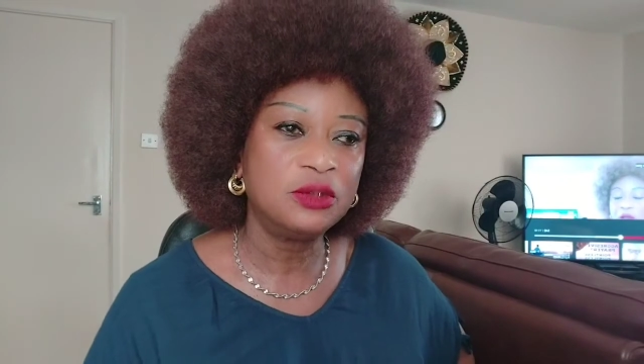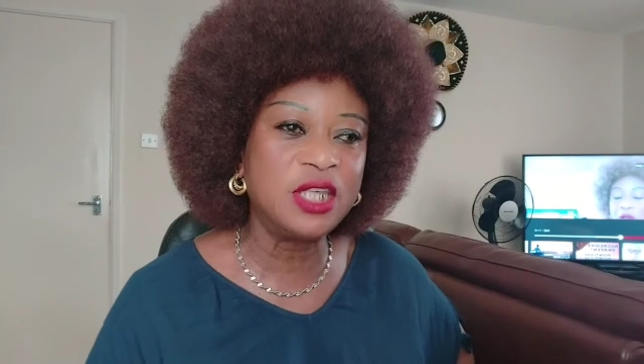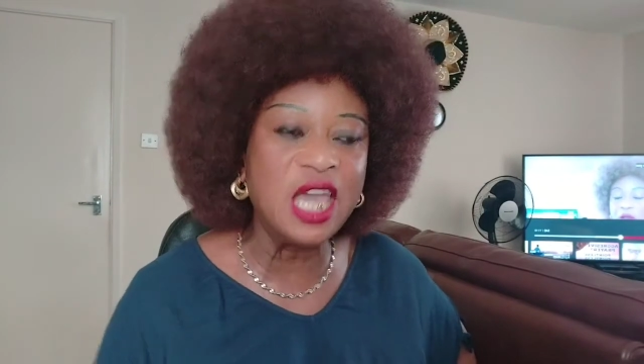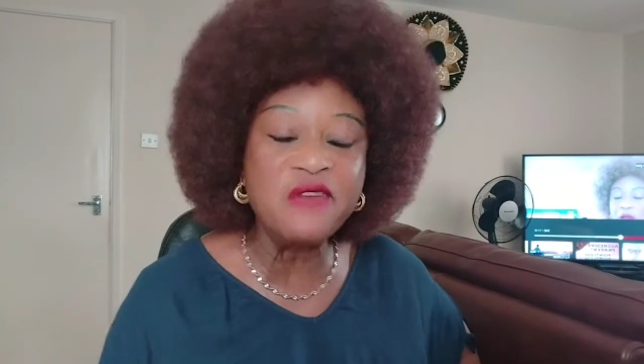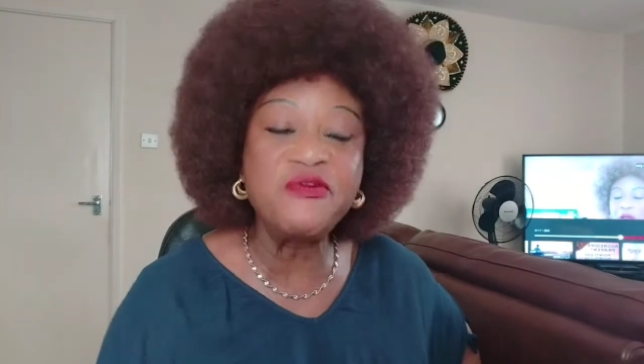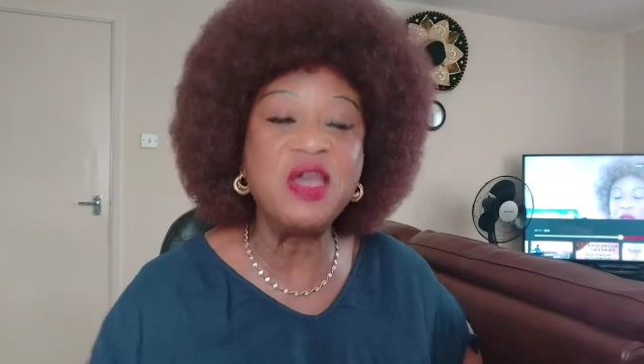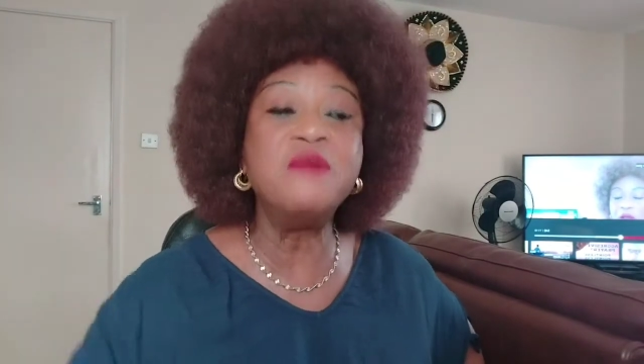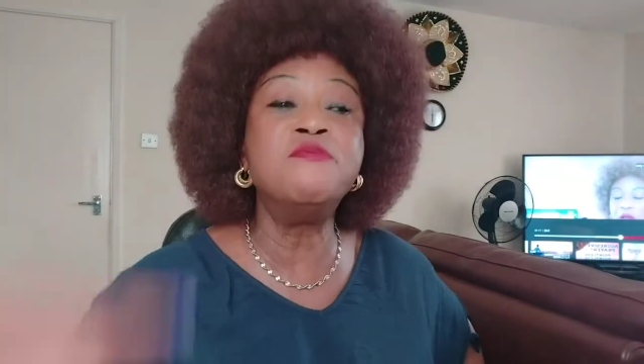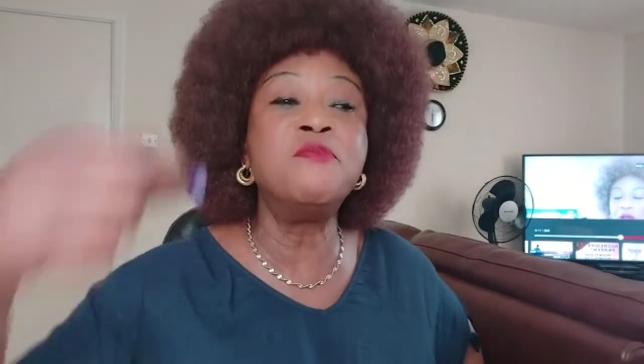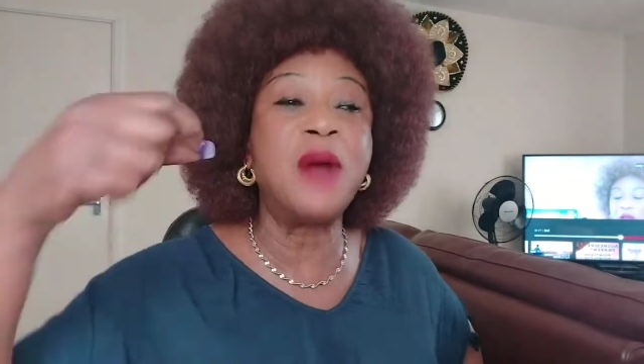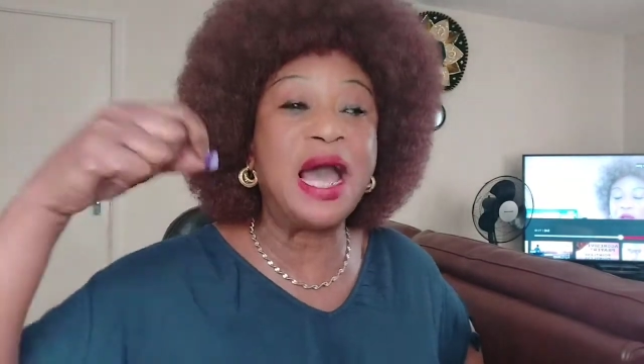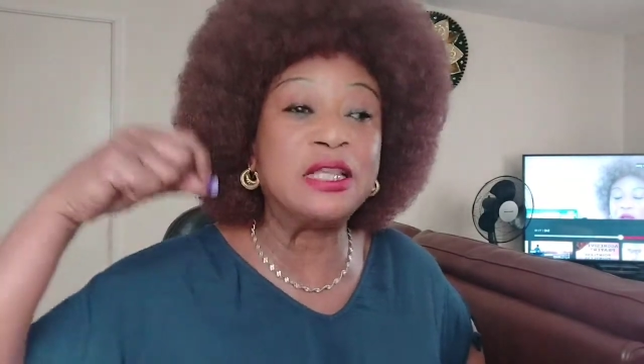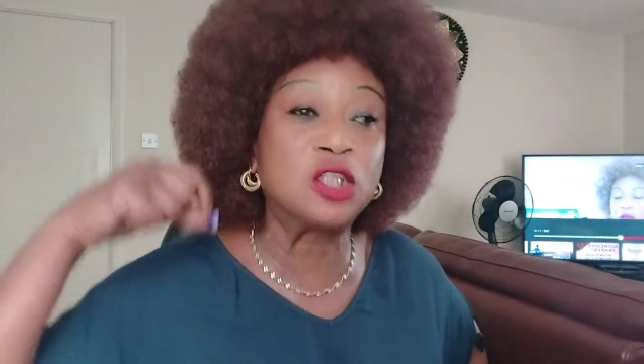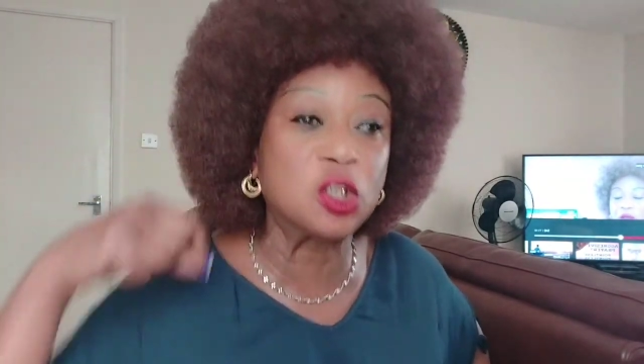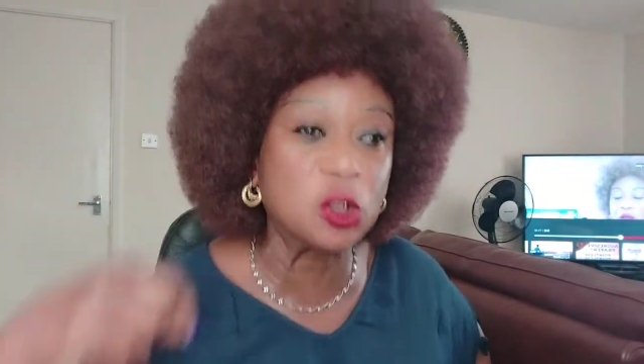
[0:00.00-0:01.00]
Giving
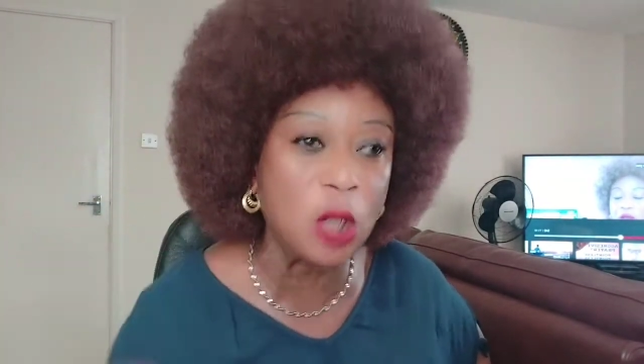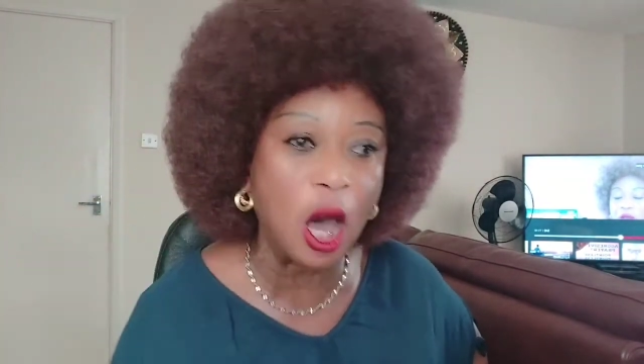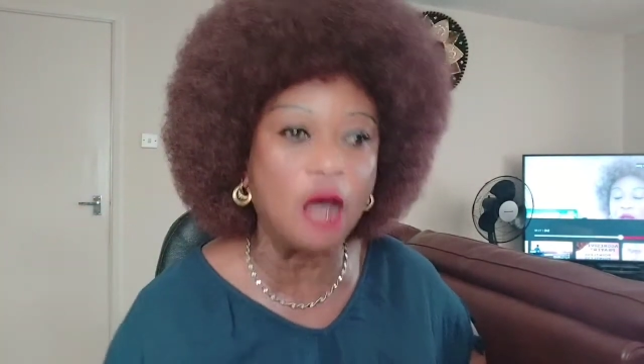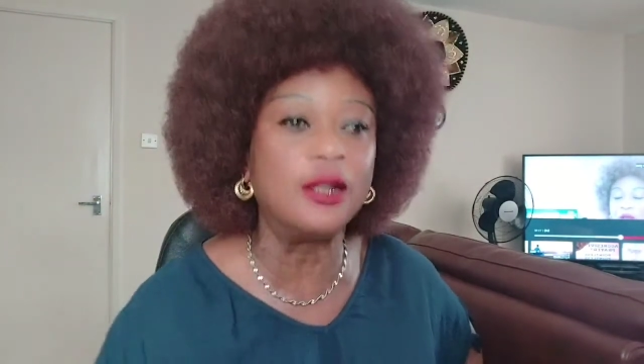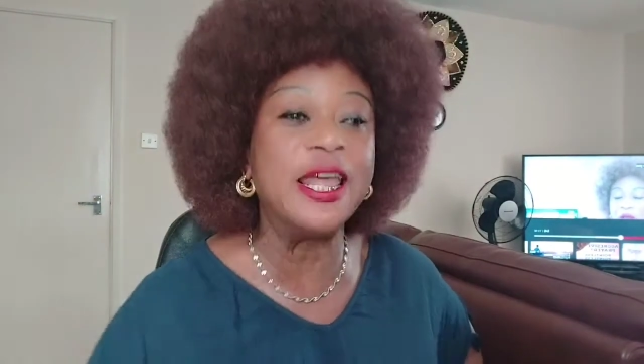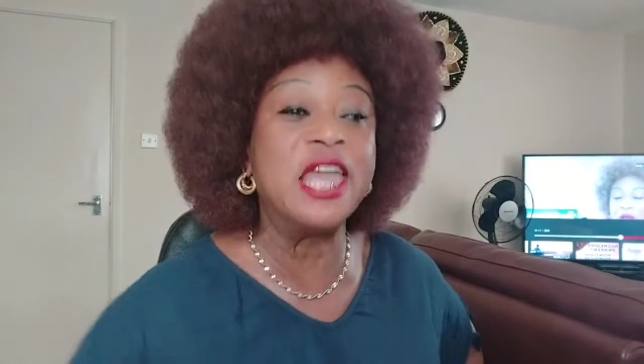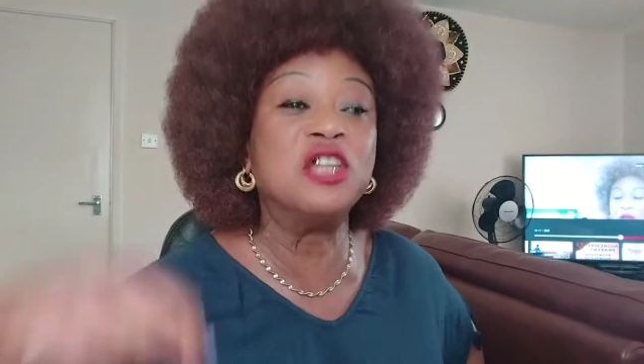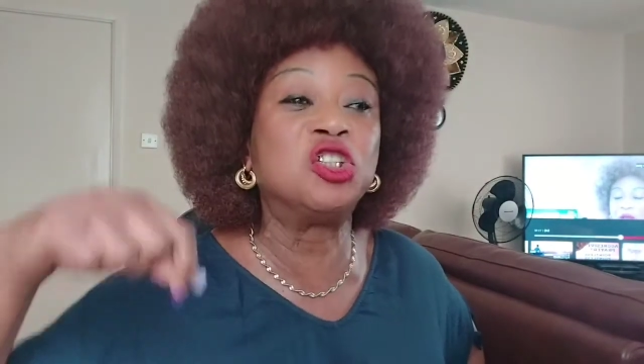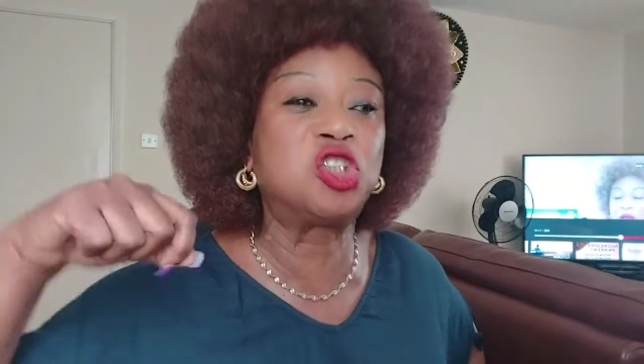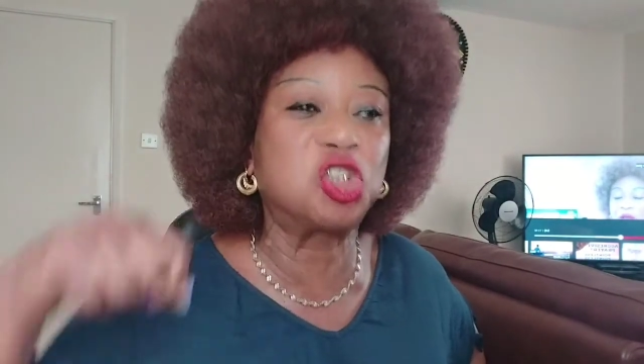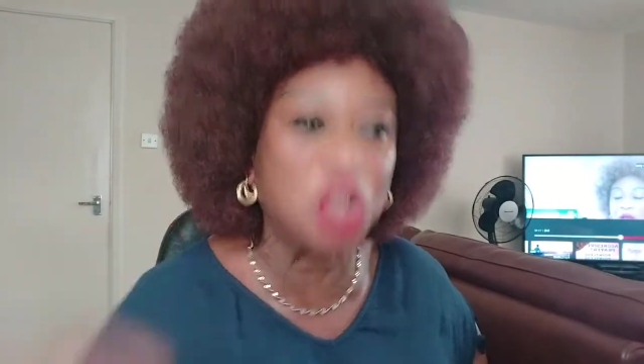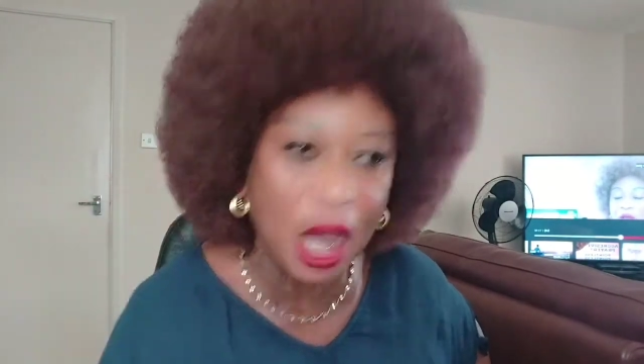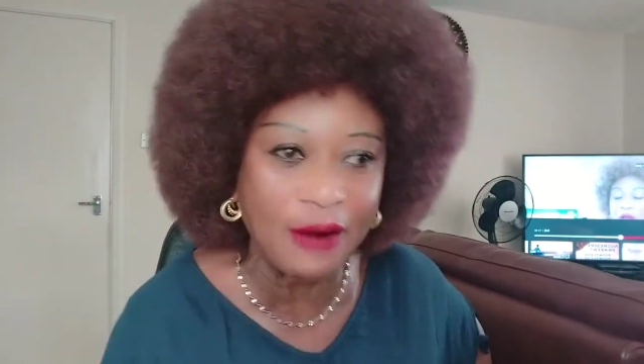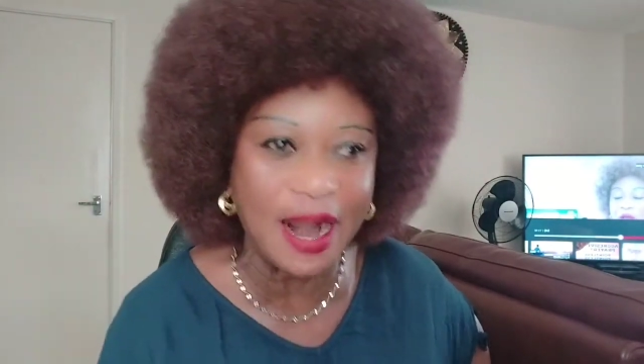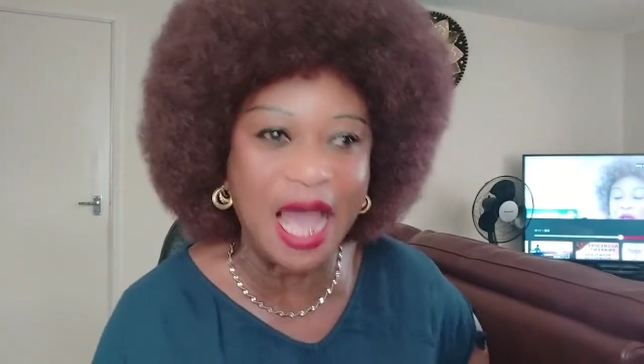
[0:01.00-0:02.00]
my soul
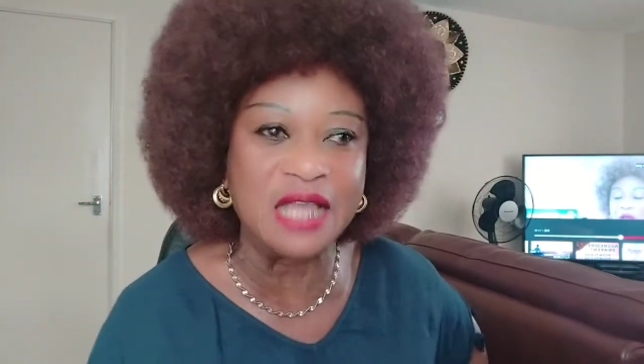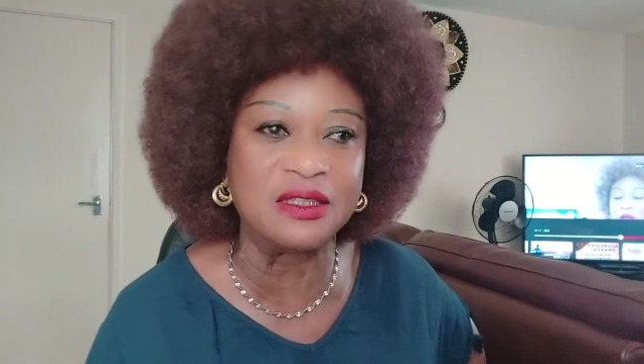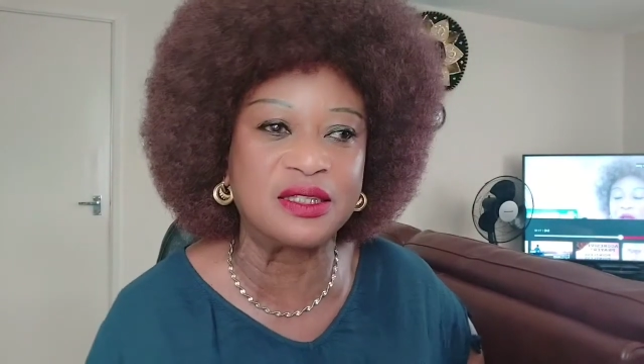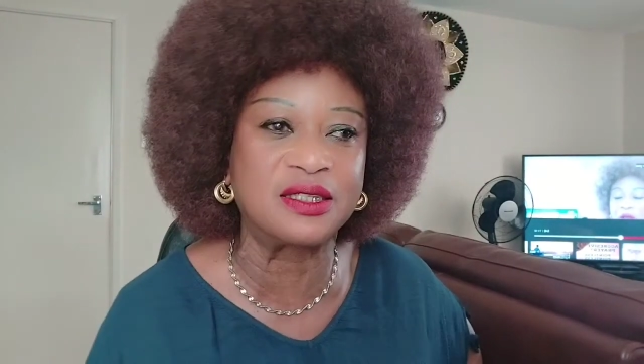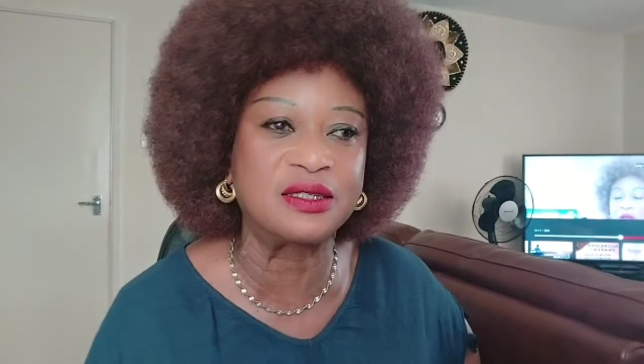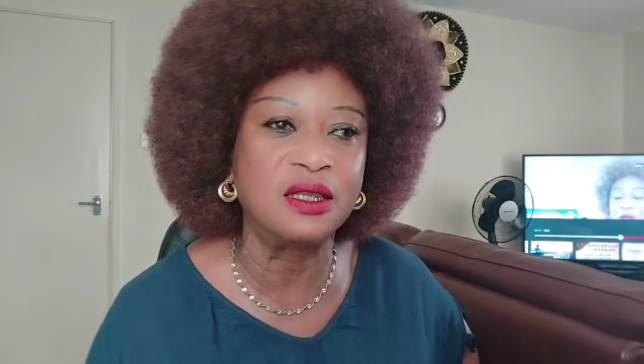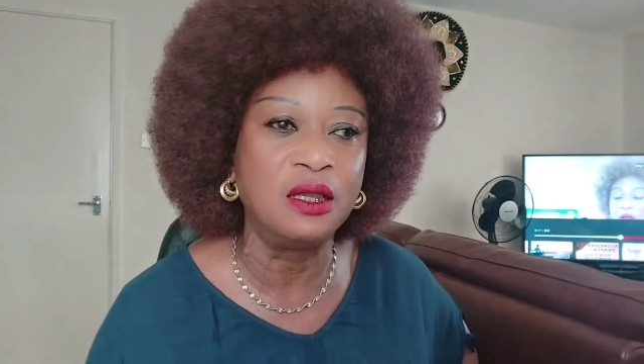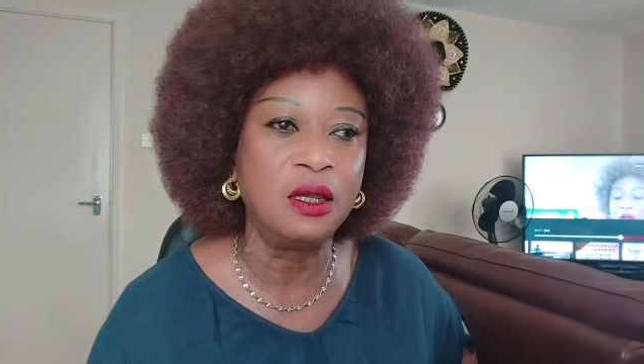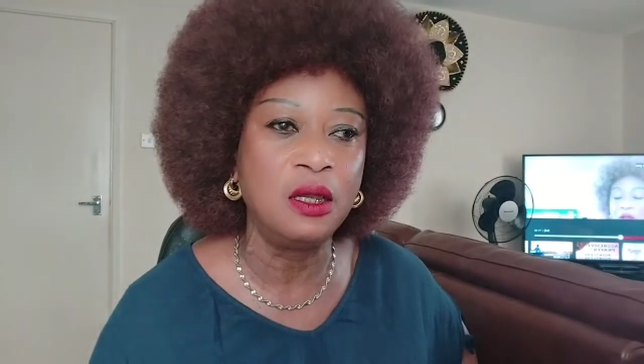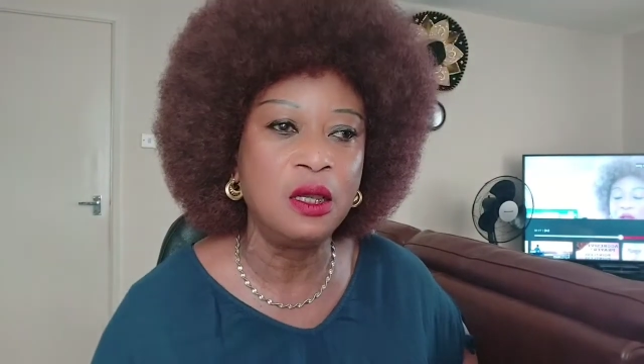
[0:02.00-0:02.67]
insurance